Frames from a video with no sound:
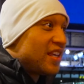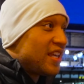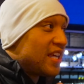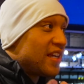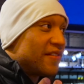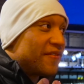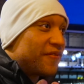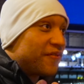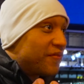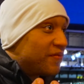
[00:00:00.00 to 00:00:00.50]

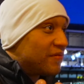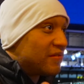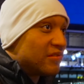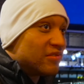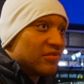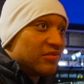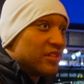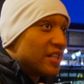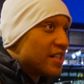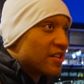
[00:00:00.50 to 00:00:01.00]
if
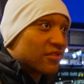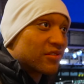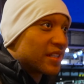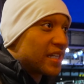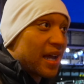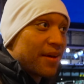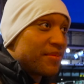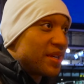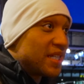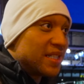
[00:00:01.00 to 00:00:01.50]

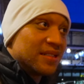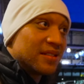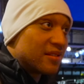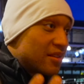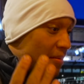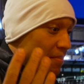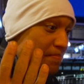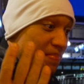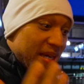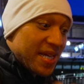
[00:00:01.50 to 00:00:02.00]
literally, I mean,
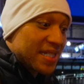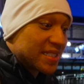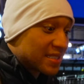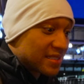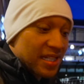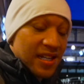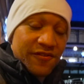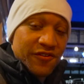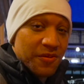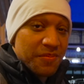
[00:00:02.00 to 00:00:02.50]
the biggest
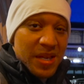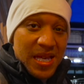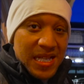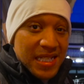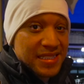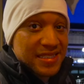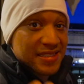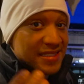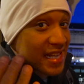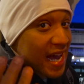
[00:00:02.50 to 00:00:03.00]
thing for me
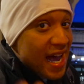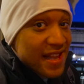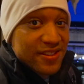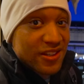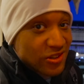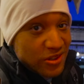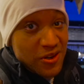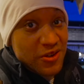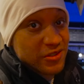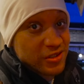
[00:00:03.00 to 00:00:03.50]
is not
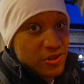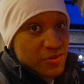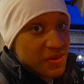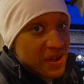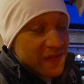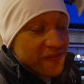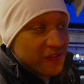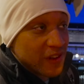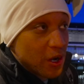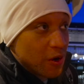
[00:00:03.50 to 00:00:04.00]
the
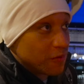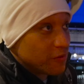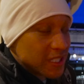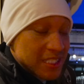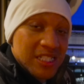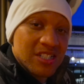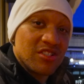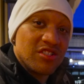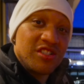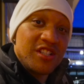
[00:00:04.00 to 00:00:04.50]
32-bit float,
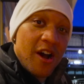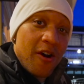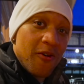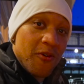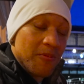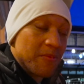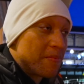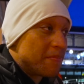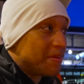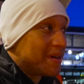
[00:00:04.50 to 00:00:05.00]
which is
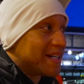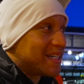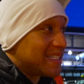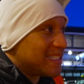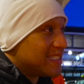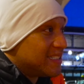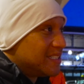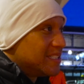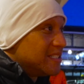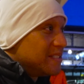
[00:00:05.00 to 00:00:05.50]
dope,
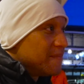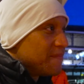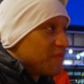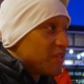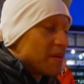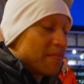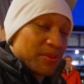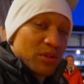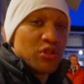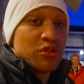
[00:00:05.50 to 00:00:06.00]
but
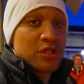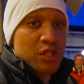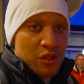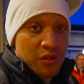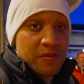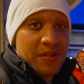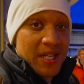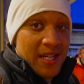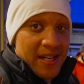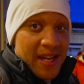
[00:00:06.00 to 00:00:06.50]
the
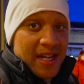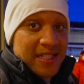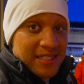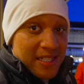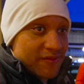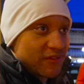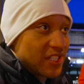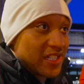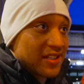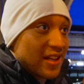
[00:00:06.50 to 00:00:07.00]
Bluetooth
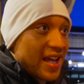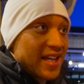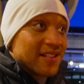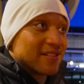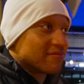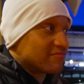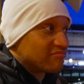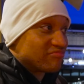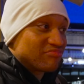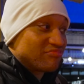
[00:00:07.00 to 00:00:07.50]
connectivity. Like,
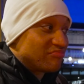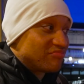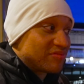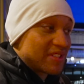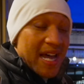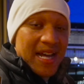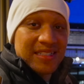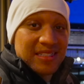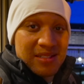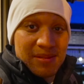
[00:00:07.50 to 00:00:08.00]

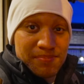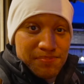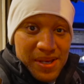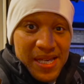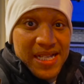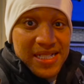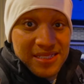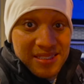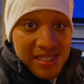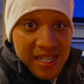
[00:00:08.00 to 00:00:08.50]
that's the
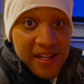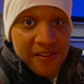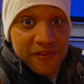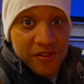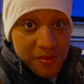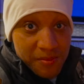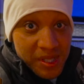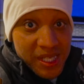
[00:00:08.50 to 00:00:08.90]
biggest thing for